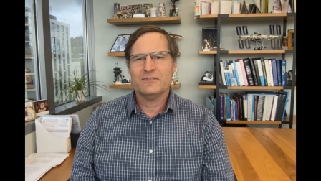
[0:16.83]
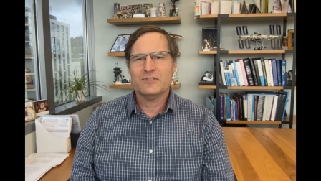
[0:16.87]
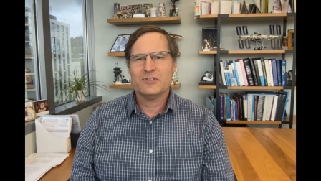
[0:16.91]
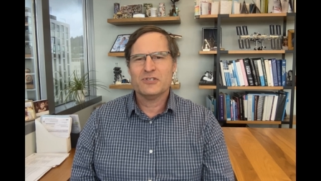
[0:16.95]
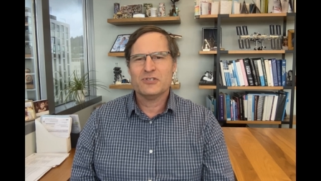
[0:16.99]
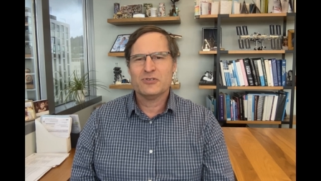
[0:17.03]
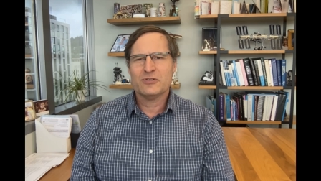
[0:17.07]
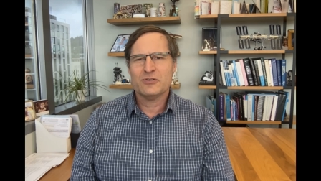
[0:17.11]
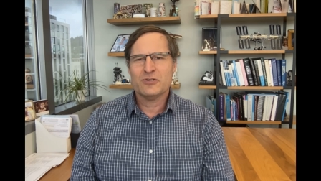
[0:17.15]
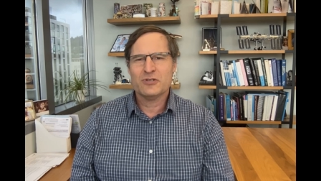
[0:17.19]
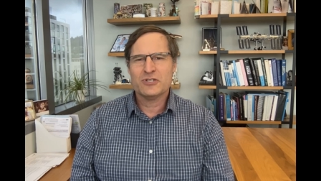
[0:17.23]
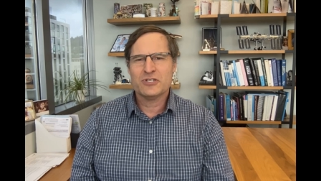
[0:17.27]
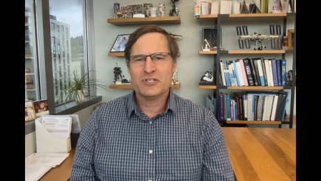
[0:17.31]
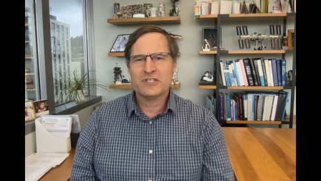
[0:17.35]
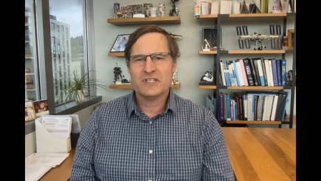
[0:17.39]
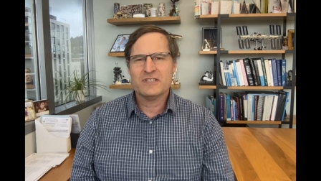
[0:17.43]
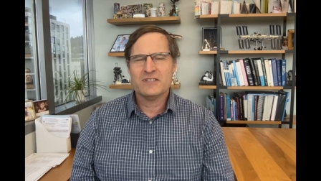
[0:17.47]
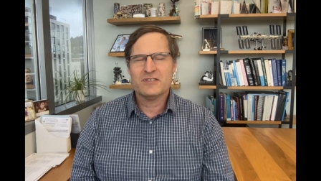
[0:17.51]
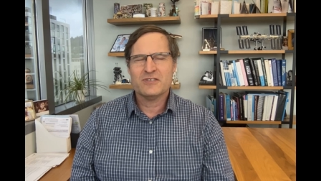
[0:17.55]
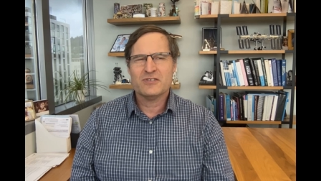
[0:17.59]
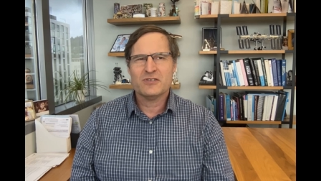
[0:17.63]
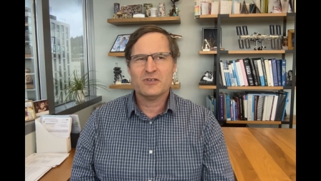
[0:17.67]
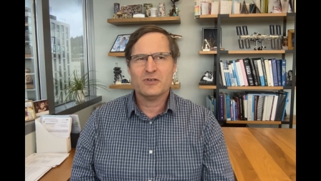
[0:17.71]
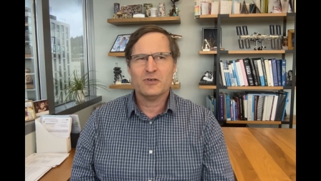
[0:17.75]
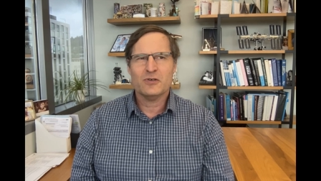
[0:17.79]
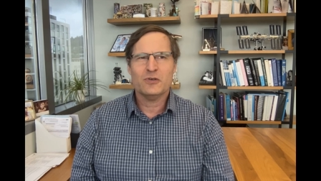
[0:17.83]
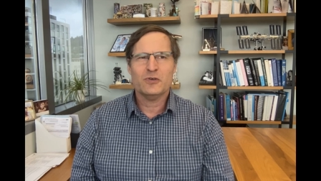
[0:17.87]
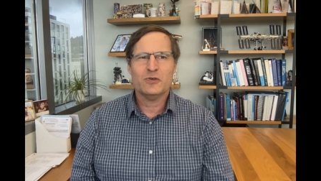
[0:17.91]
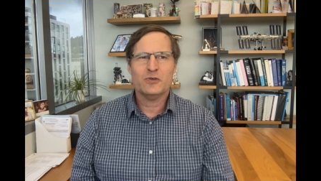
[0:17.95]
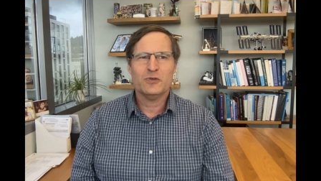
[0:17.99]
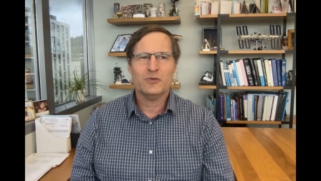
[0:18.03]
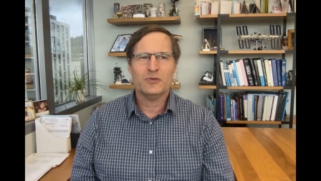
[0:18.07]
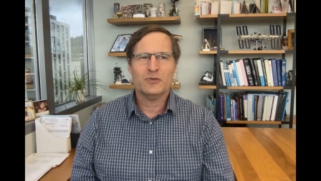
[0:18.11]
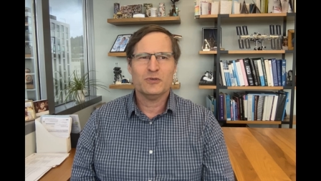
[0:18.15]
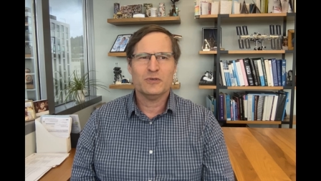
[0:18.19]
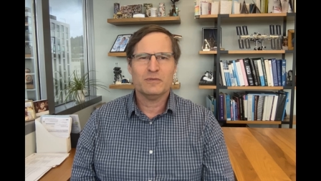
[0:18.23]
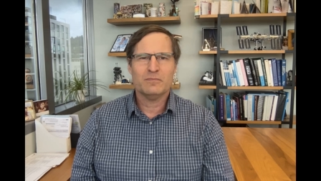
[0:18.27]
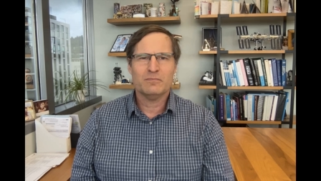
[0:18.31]
surgeons
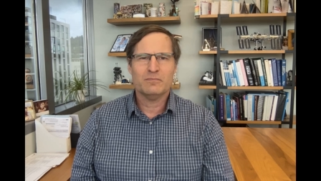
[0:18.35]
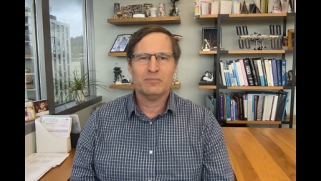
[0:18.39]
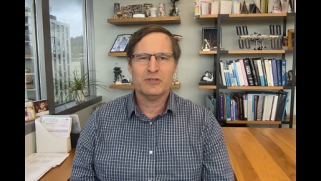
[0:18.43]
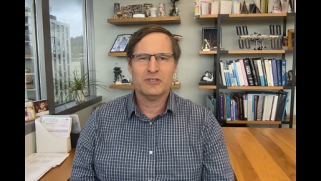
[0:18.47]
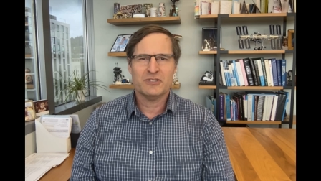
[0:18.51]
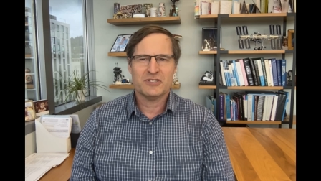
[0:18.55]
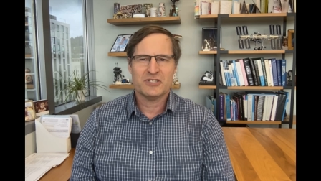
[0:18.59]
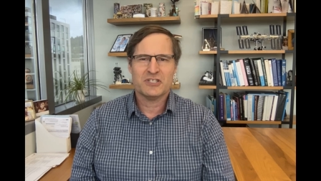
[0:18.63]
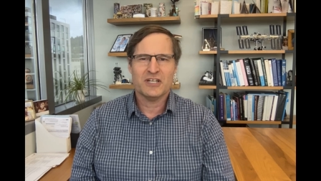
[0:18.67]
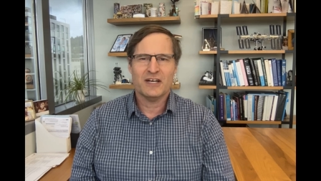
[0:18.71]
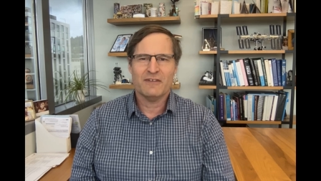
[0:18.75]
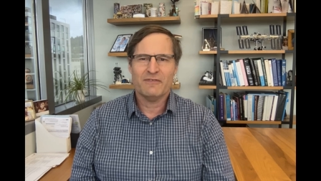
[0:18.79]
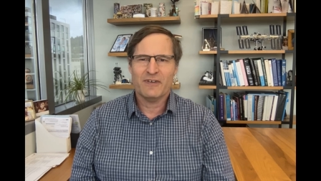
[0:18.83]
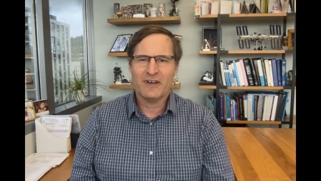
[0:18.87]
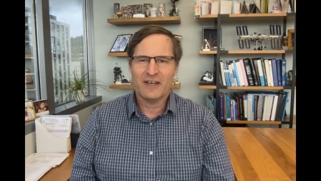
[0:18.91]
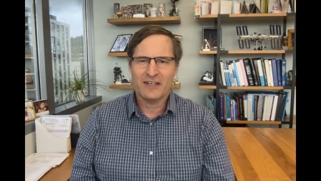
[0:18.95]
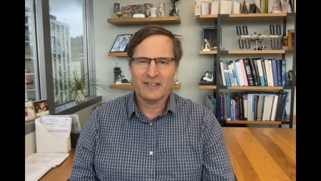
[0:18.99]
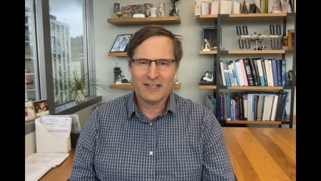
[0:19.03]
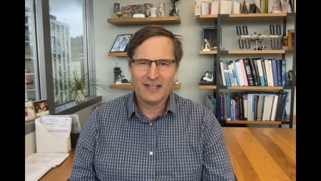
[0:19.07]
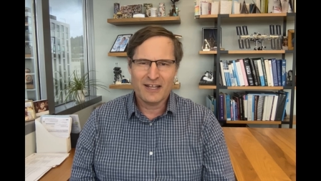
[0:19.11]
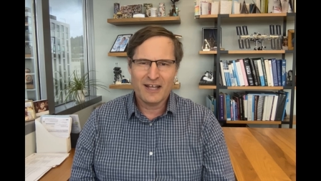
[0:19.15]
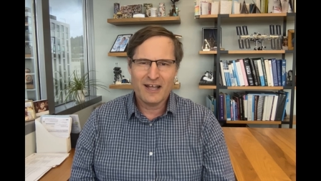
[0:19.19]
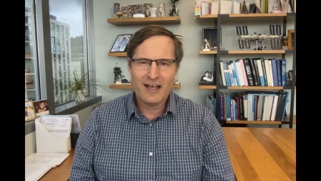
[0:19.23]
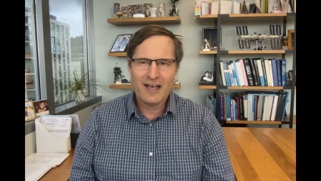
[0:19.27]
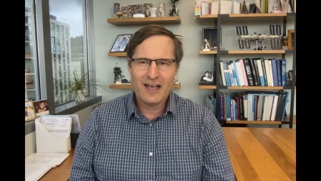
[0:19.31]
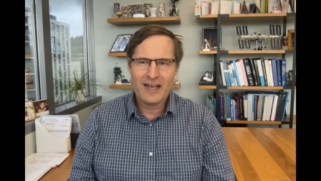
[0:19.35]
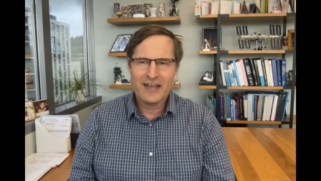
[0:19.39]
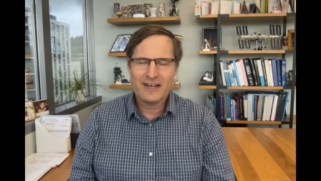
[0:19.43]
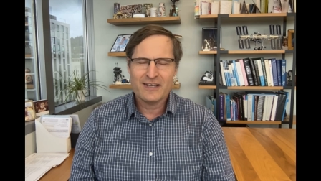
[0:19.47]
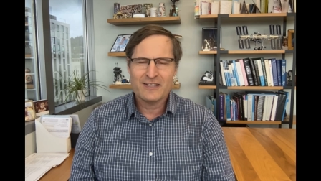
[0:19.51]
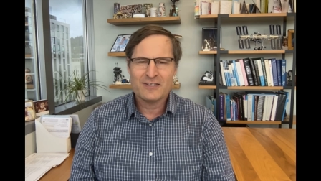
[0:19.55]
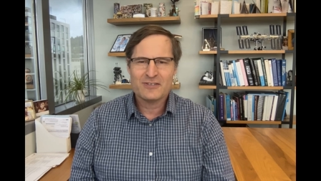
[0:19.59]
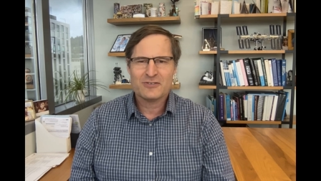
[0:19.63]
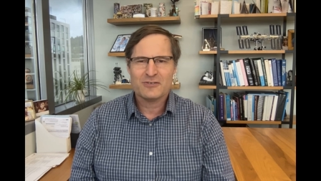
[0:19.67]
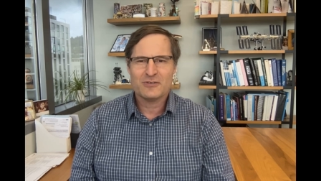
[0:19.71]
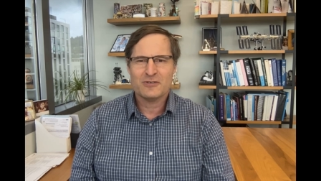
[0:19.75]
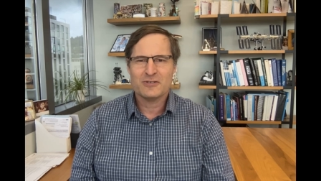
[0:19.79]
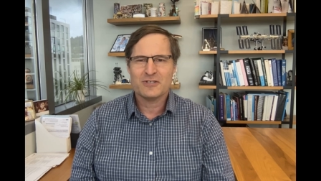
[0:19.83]
who put stuff online and
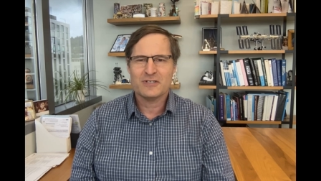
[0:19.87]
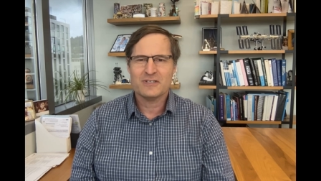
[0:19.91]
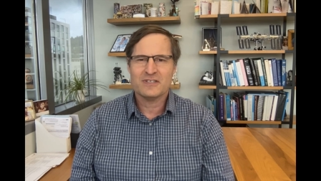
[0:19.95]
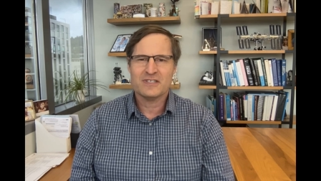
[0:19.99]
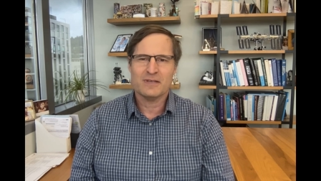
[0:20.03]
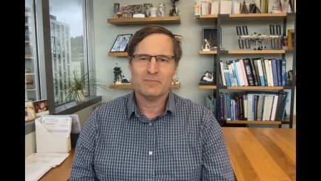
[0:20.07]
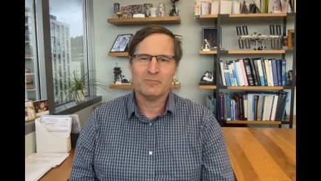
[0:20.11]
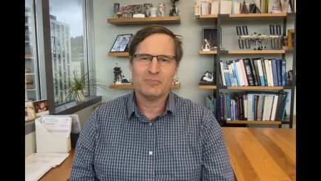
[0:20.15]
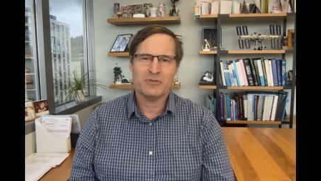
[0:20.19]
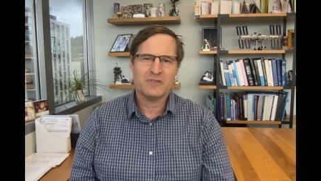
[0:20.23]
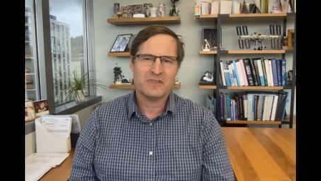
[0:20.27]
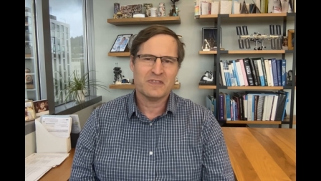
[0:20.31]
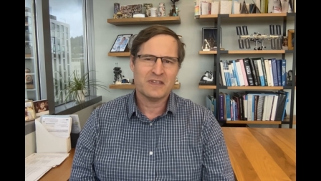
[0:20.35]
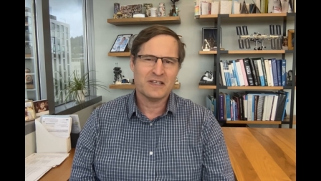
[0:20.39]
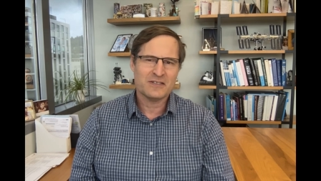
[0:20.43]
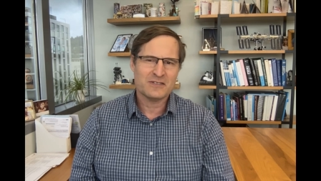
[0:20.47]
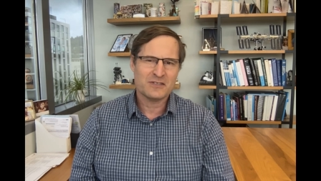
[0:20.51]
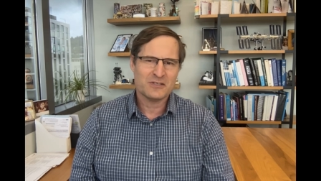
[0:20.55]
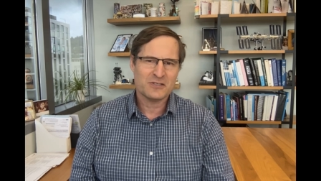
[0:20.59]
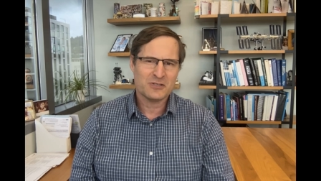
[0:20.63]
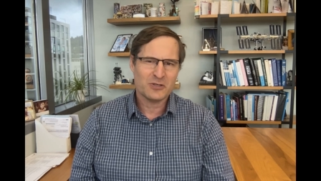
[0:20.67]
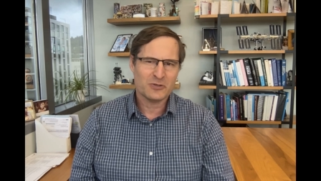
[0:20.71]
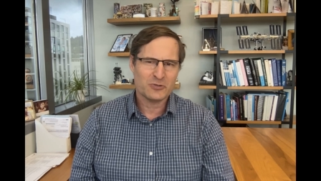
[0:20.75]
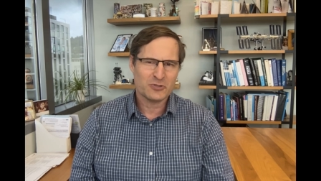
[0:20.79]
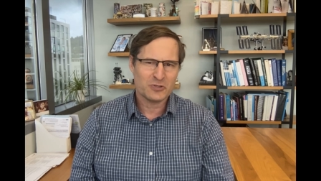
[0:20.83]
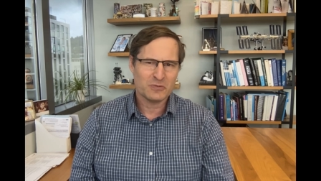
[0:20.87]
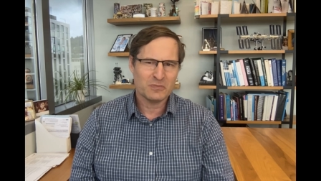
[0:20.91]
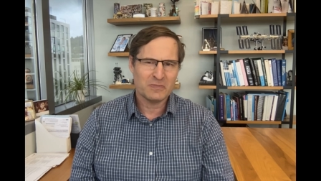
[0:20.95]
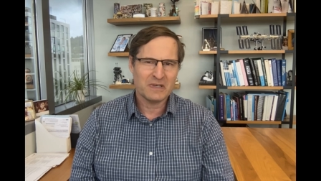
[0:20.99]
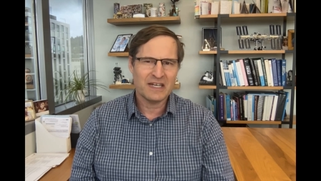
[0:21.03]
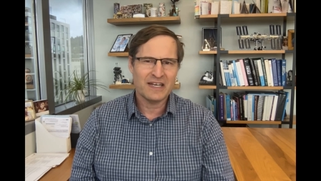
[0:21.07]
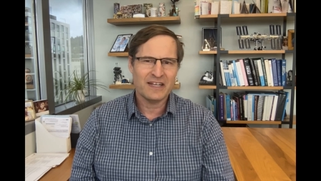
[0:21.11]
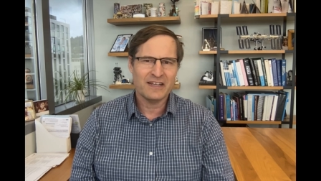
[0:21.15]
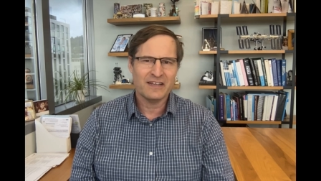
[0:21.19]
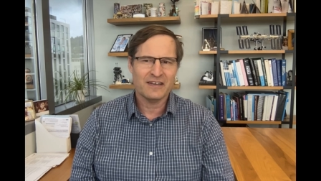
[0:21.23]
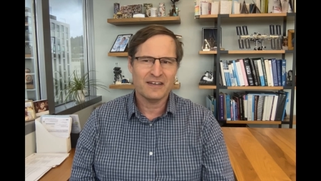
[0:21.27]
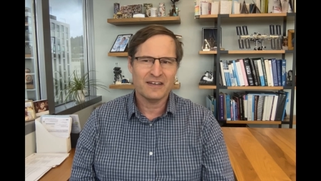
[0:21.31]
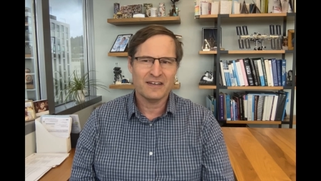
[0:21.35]
surgeons that put things in social
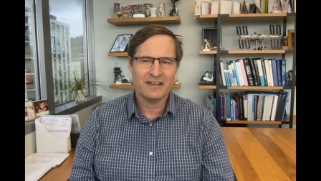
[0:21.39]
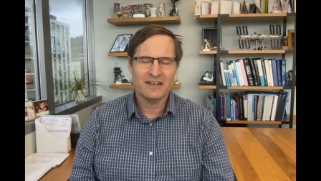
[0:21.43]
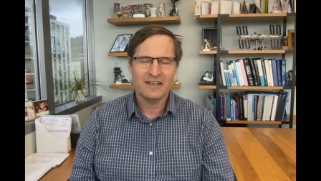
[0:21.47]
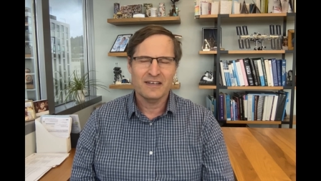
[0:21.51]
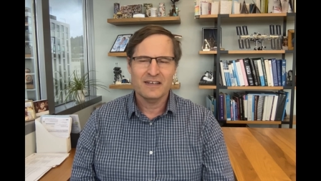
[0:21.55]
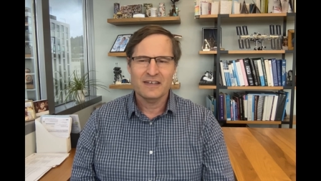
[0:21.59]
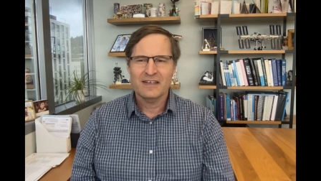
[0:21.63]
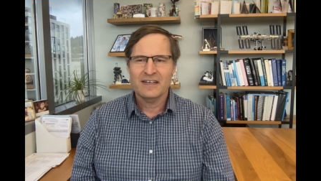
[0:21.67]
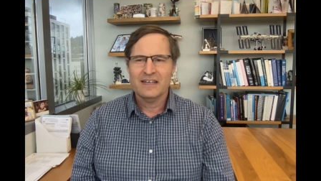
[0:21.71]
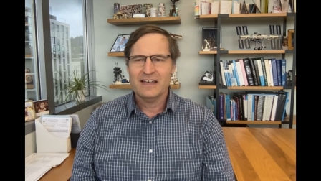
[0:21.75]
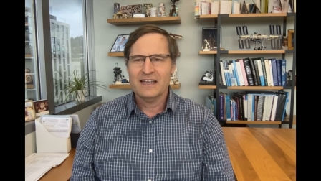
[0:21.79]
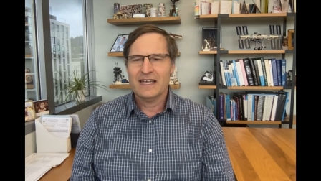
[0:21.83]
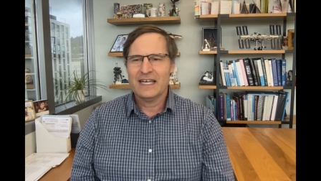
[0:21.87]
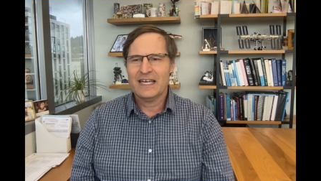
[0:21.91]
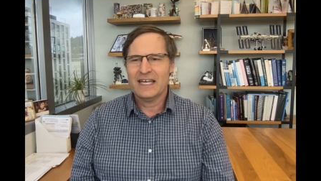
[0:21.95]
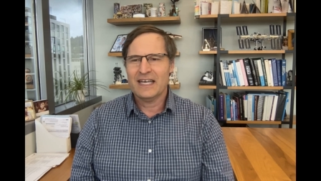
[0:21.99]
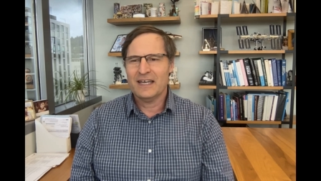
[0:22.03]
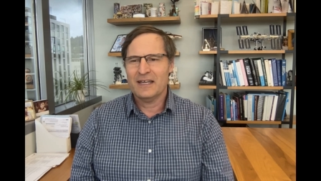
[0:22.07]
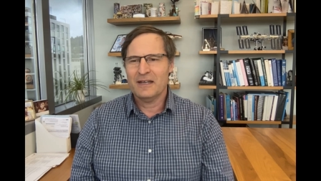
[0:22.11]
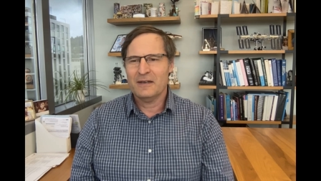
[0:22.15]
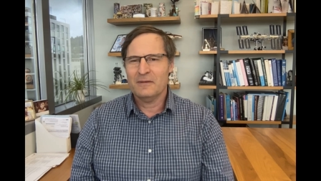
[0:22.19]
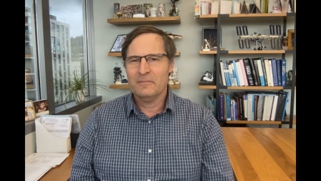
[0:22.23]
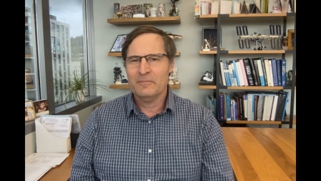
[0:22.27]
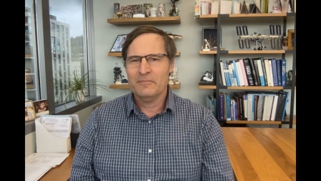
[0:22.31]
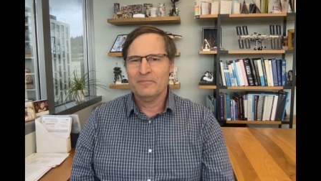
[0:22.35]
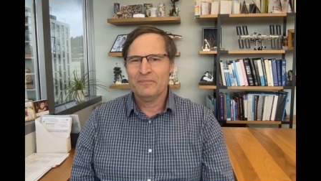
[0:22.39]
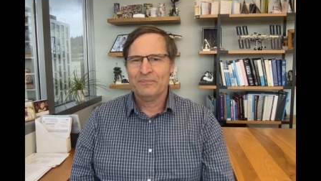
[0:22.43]
media and